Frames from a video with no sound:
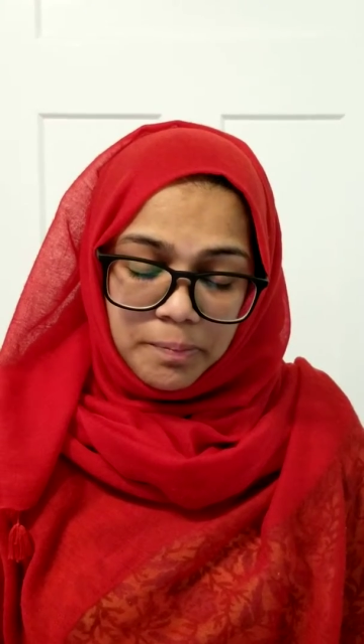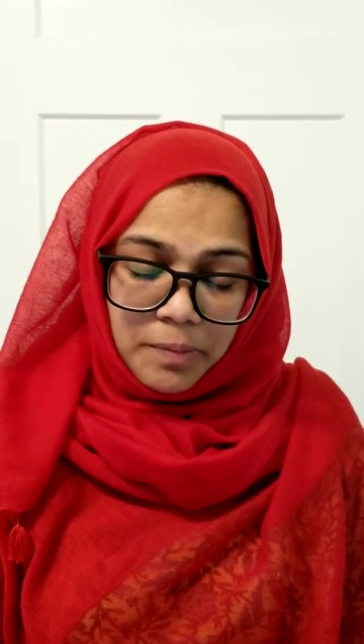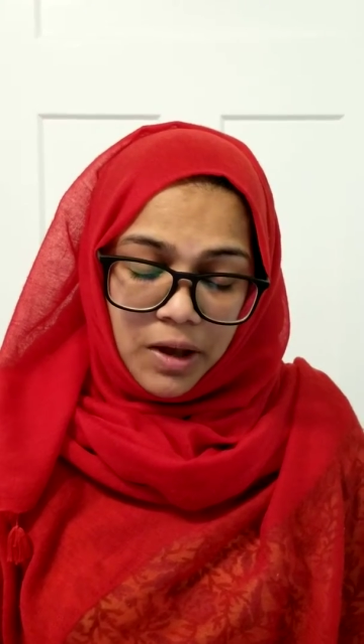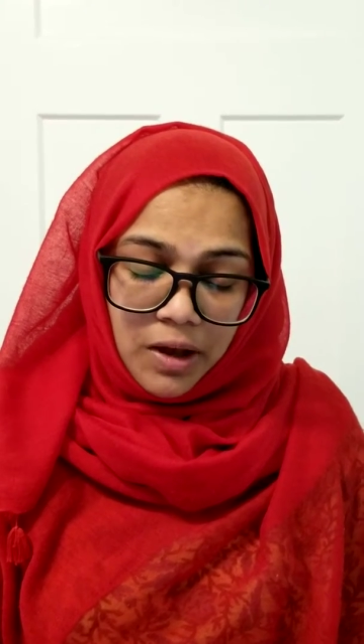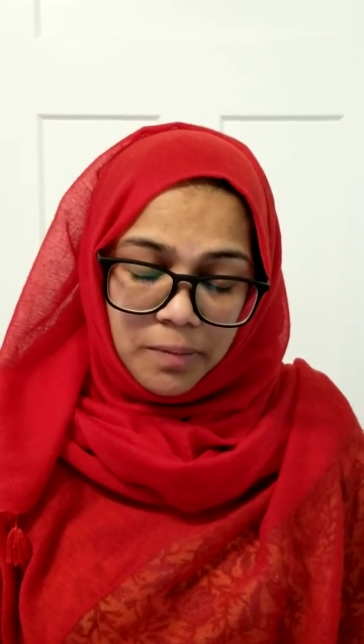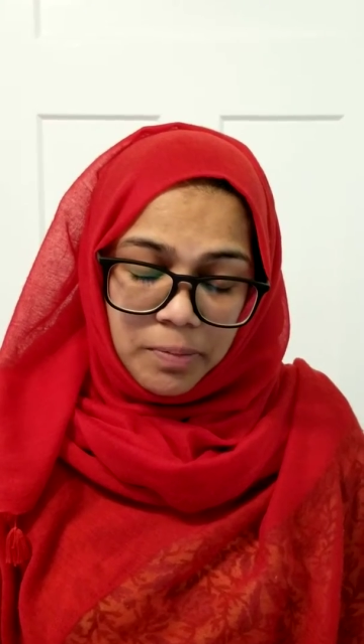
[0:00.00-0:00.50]

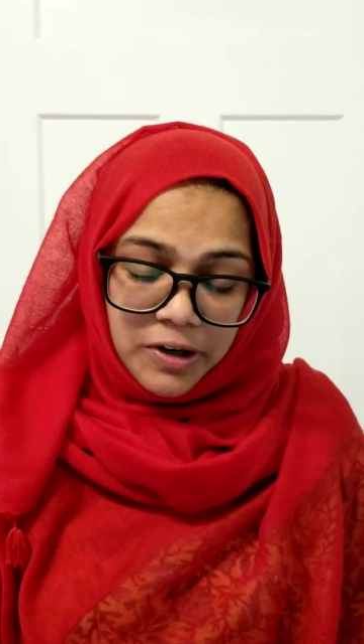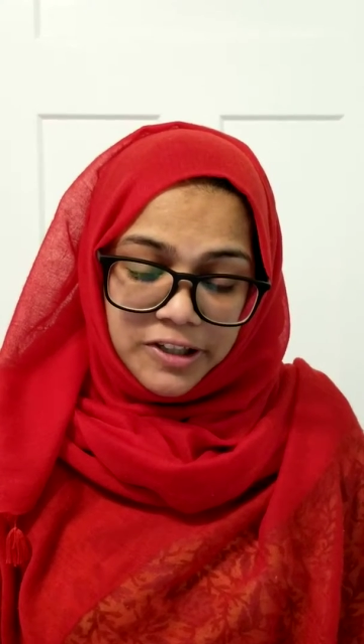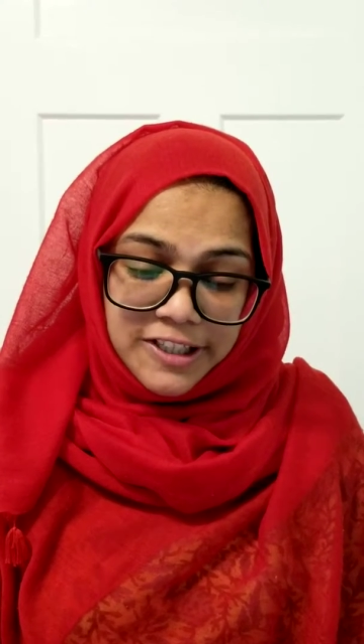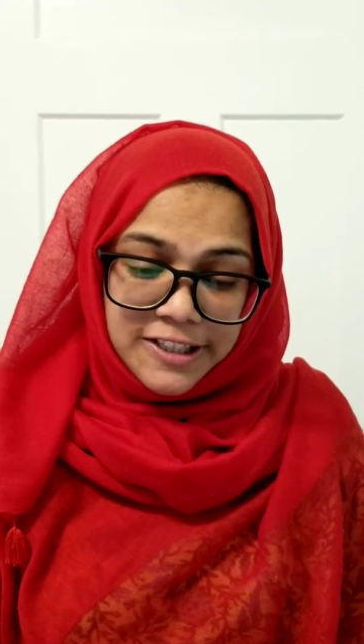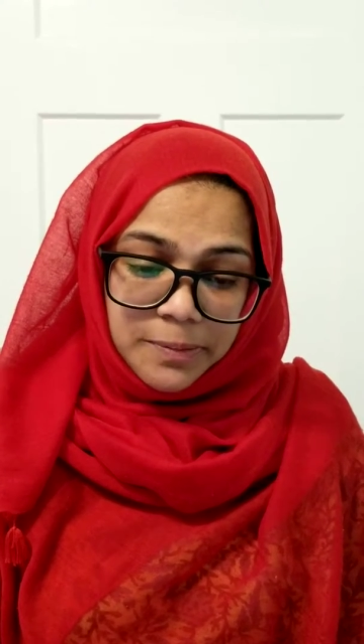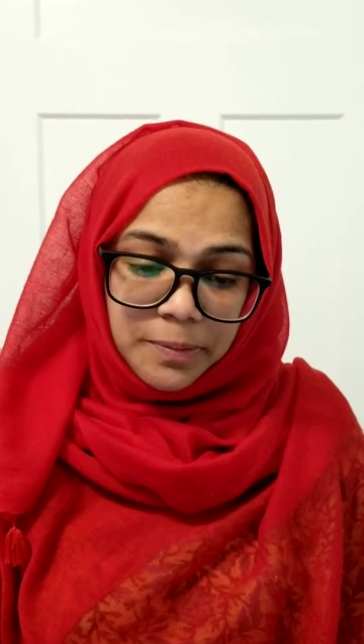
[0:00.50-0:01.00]

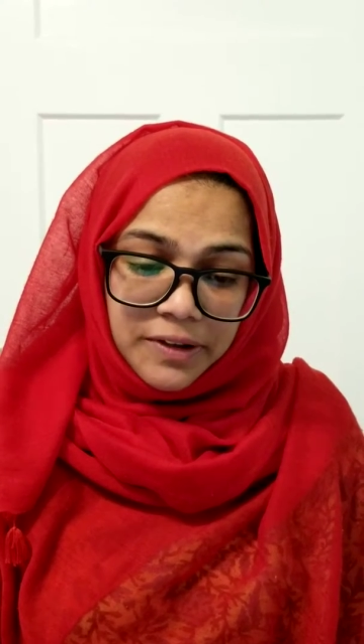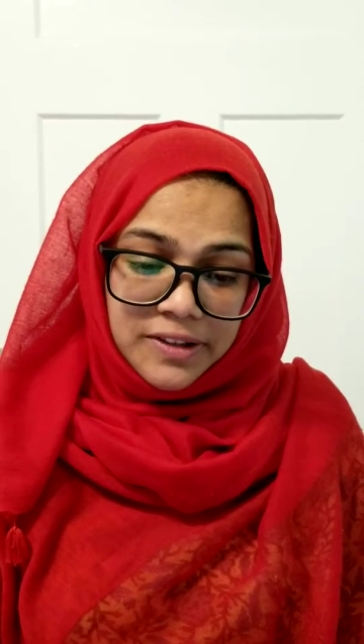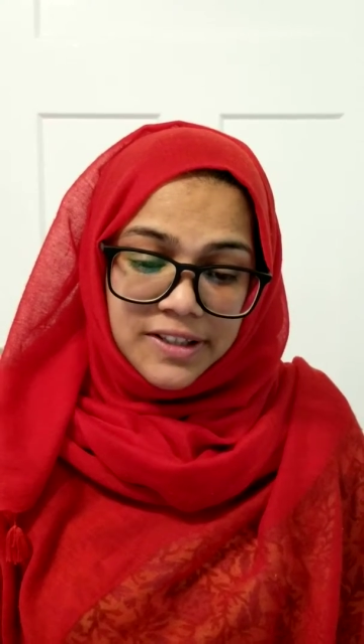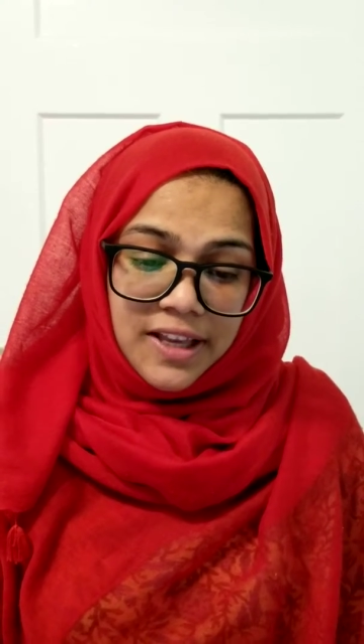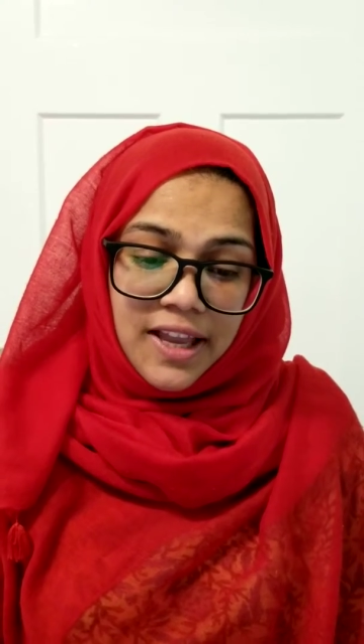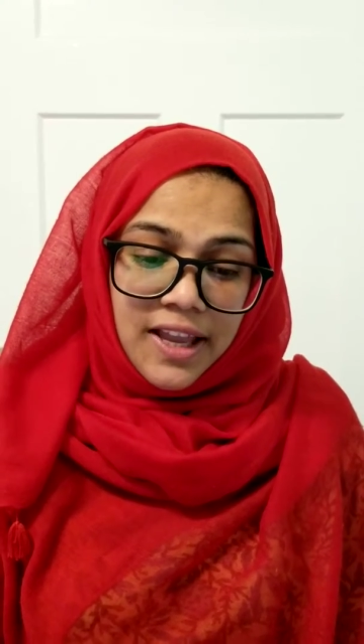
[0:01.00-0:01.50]

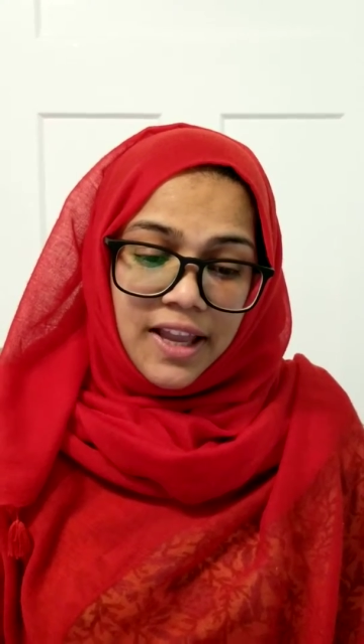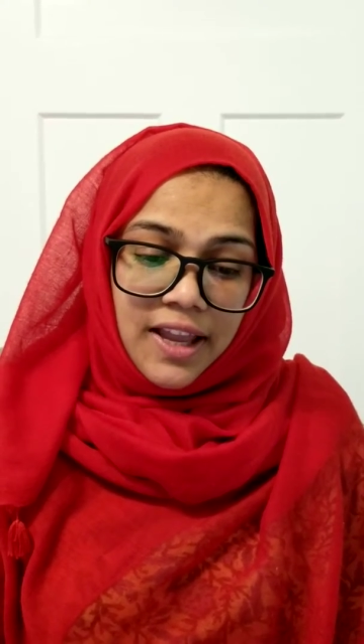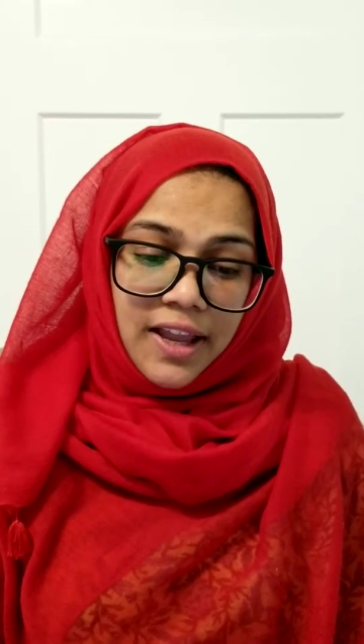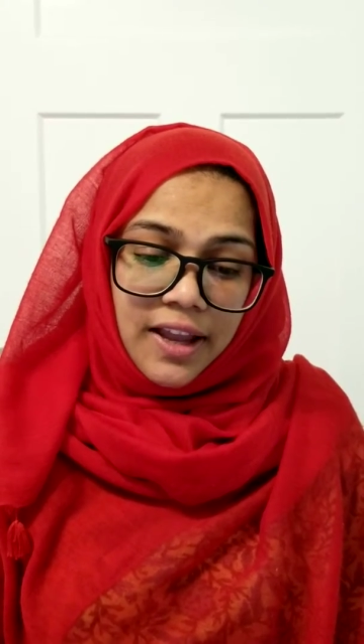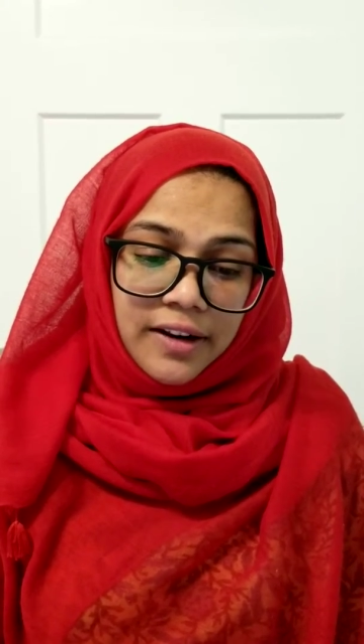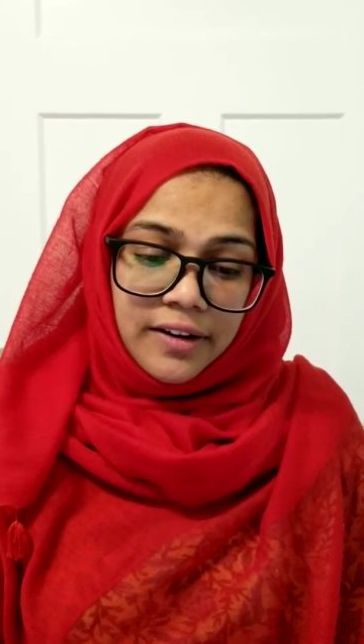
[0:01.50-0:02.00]
participants
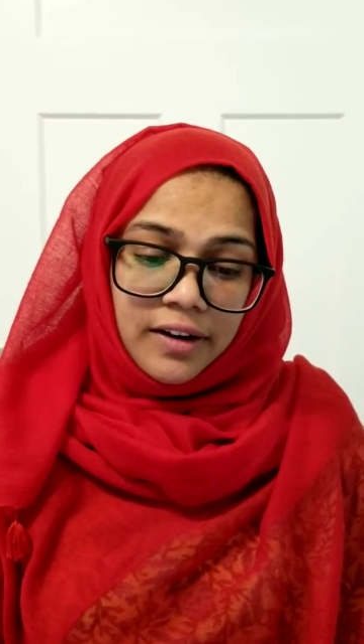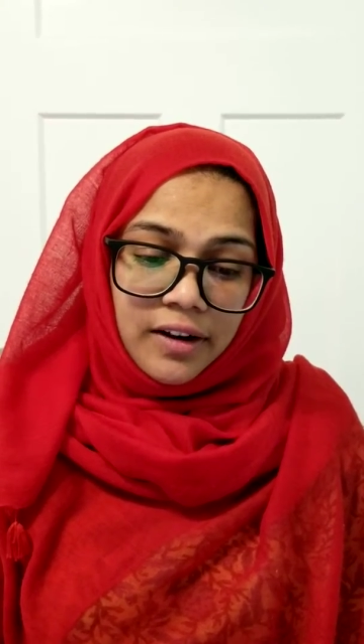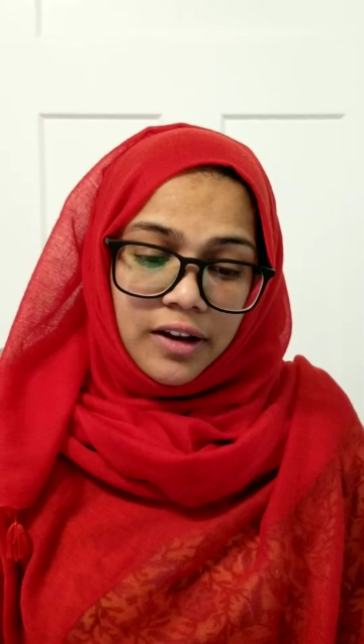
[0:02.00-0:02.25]
and